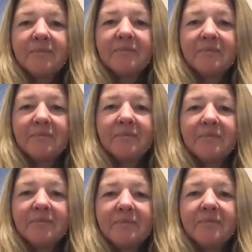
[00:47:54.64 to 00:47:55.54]

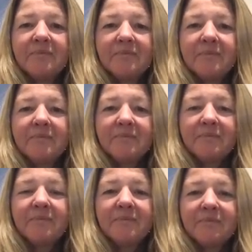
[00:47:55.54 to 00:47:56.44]

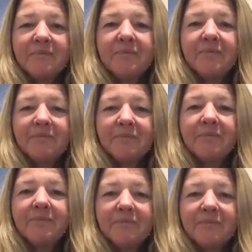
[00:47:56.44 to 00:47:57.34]

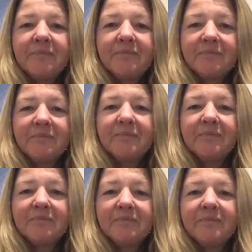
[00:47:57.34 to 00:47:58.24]

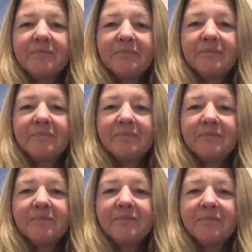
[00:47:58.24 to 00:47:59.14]

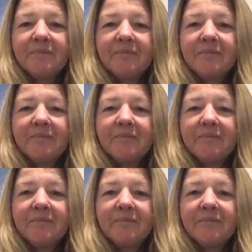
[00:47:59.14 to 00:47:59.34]
[no speech]